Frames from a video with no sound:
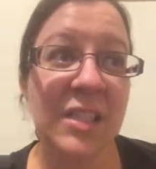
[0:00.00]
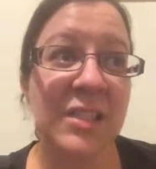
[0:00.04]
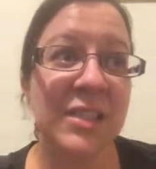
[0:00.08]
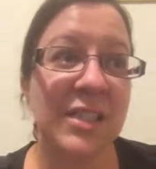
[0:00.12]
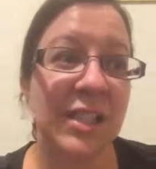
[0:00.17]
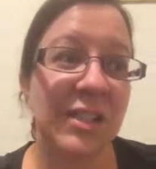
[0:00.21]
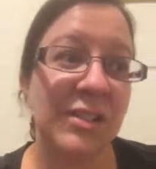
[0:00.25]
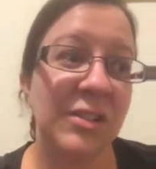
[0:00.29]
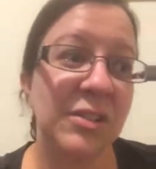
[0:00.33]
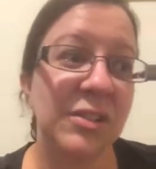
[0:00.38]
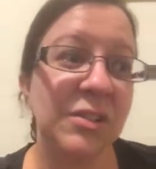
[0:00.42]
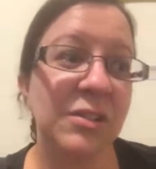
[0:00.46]

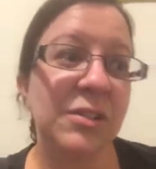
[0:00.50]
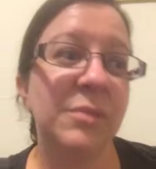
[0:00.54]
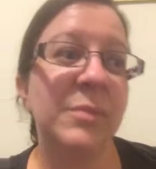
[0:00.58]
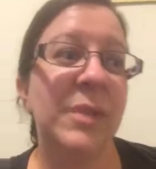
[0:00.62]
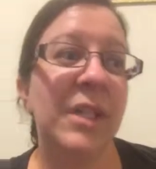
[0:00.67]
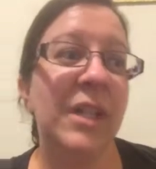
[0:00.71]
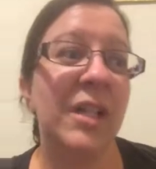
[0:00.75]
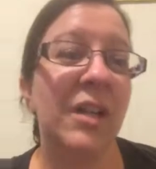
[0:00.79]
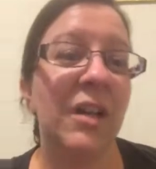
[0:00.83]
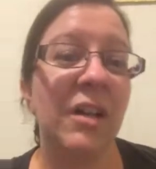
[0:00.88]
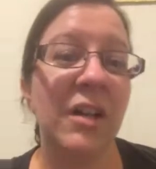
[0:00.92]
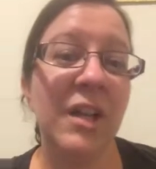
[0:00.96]
sell your soul to
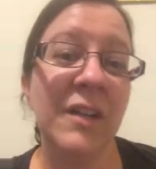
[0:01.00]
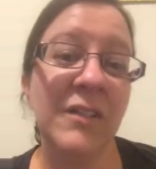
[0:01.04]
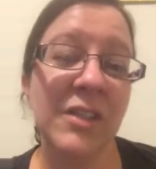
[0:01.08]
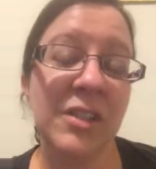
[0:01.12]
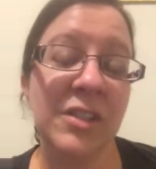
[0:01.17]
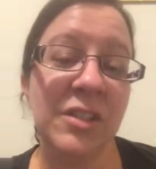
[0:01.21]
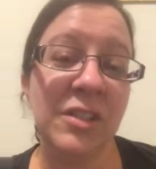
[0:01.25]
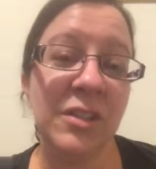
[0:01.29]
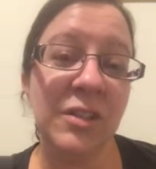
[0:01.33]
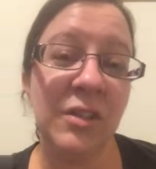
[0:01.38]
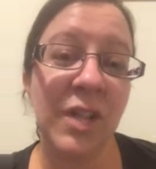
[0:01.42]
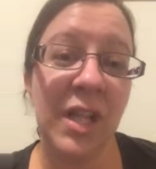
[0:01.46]
me and I'll give it
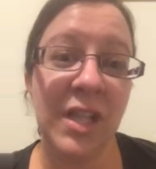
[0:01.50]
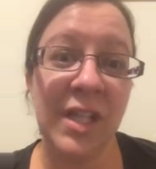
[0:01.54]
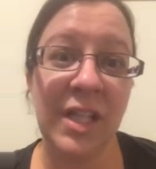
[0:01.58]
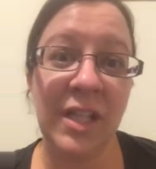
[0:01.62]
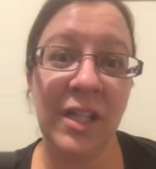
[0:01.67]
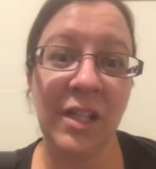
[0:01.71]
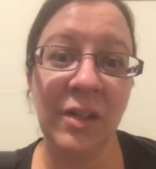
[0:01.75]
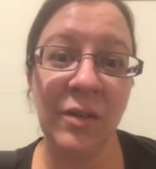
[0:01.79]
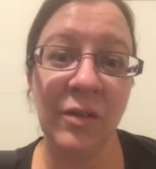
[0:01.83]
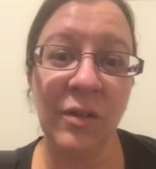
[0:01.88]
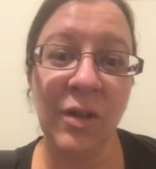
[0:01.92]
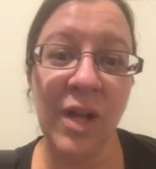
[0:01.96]
to you. And they
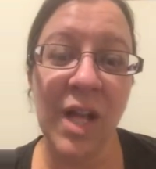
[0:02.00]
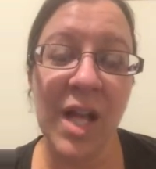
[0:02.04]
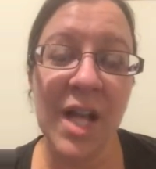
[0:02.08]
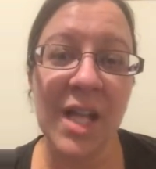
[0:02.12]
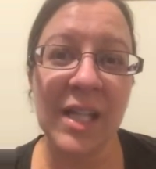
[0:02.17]
do.